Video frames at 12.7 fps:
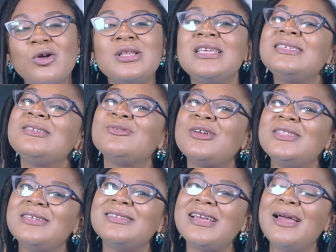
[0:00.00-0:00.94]
This is not
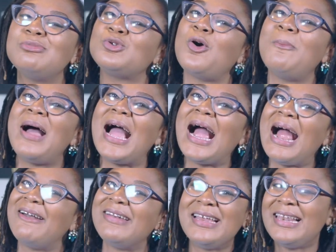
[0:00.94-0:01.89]
the time to come and
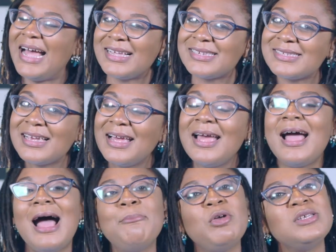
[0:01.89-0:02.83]
carry last.
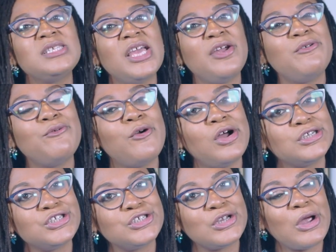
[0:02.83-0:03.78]
I'm not saying
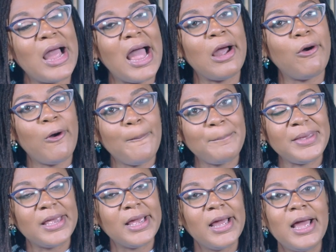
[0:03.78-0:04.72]
rush and
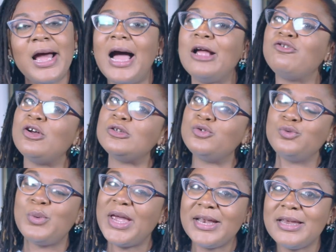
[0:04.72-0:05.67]
copy and just
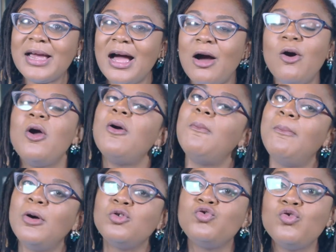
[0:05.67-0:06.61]
do anyhow,
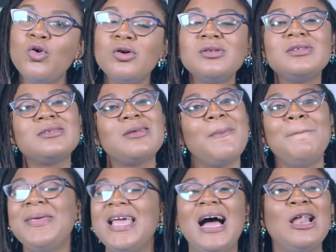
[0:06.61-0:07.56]
but don't
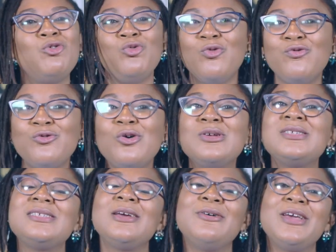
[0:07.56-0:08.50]
be aloof. Don't
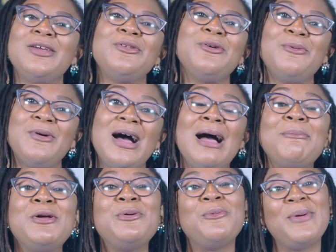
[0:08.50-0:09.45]
say, okay, you know what,
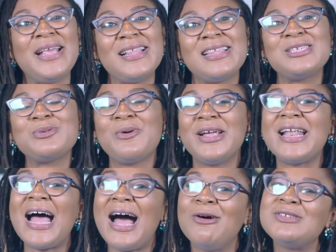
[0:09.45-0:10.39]
I'm going to wait this one
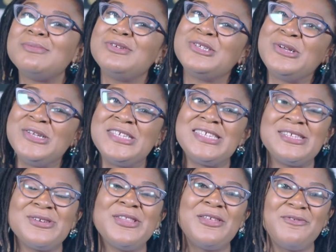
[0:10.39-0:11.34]
out. I'm just going to
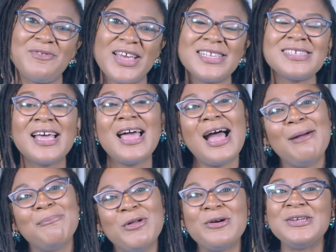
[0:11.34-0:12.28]
sit on the fence.
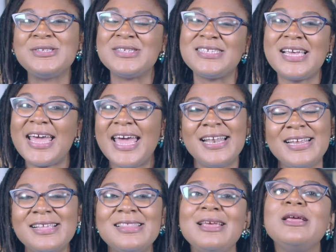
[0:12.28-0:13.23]
I'm not going to say
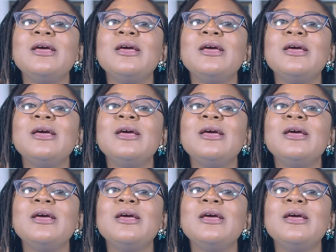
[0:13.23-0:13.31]
anything.